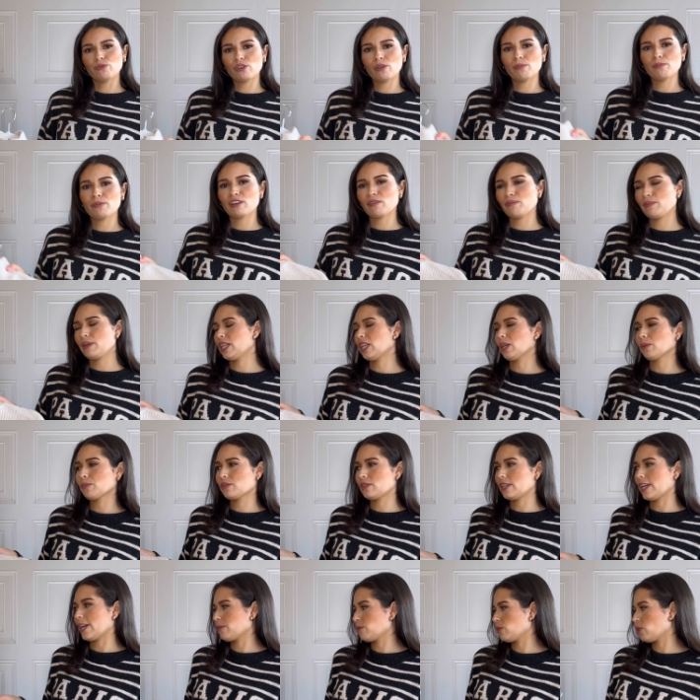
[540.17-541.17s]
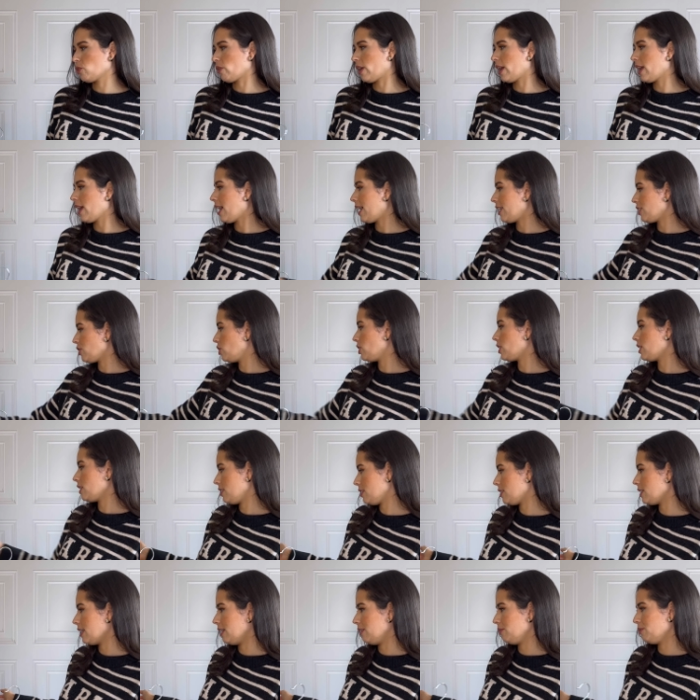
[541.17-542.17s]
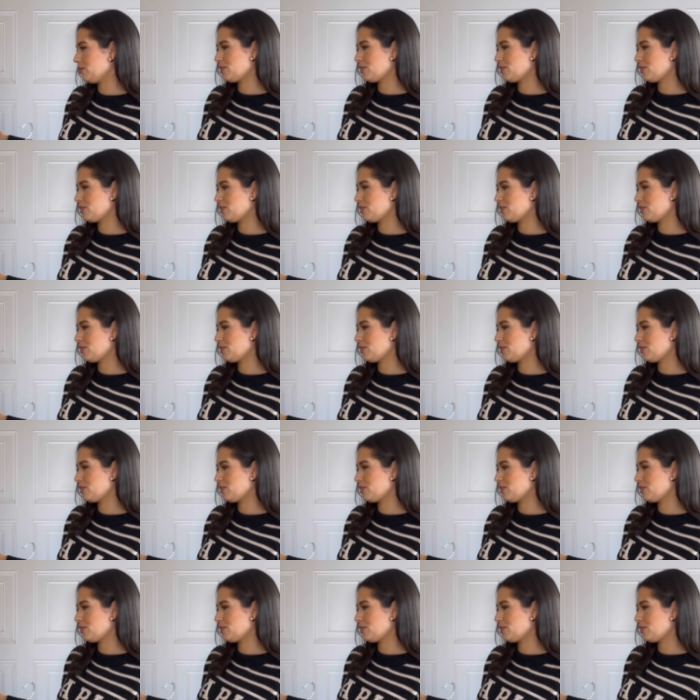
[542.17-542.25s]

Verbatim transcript: from, but I've been obsessed with grey, as you can tell,